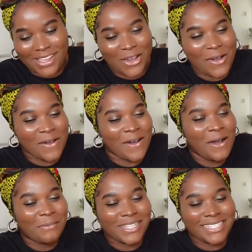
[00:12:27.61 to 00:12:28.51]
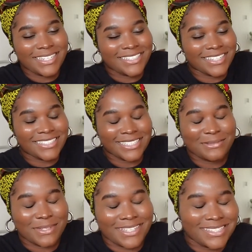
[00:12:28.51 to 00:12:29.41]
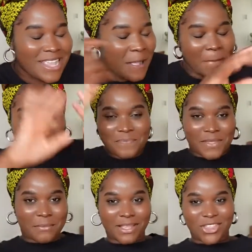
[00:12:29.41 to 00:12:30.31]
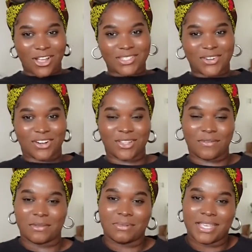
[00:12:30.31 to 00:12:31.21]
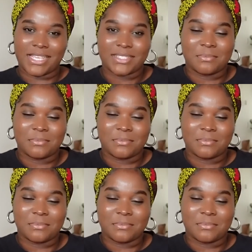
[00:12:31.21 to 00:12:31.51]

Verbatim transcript: hope I did it justice because my thoughts are all over the place.